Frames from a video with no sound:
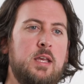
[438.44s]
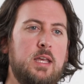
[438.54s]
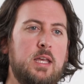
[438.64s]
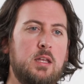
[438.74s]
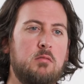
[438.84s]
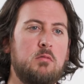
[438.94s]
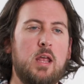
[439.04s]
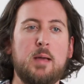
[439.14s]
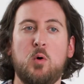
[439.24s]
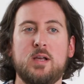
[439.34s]
in
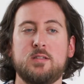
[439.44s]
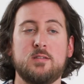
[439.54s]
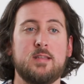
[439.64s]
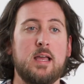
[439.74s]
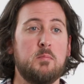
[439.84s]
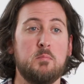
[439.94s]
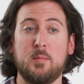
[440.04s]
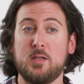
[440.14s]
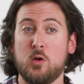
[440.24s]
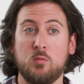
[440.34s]
MOSs that
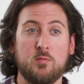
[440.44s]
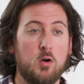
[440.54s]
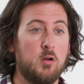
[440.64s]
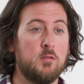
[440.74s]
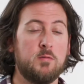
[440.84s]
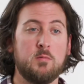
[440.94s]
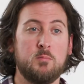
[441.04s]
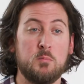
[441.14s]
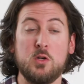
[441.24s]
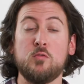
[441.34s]
maybe don't involve
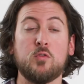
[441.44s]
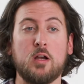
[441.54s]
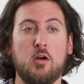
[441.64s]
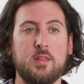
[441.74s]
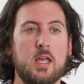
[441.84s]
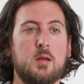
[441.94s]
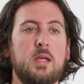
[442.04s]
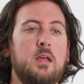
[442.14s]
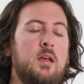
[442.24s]
maneuvering on the enemy.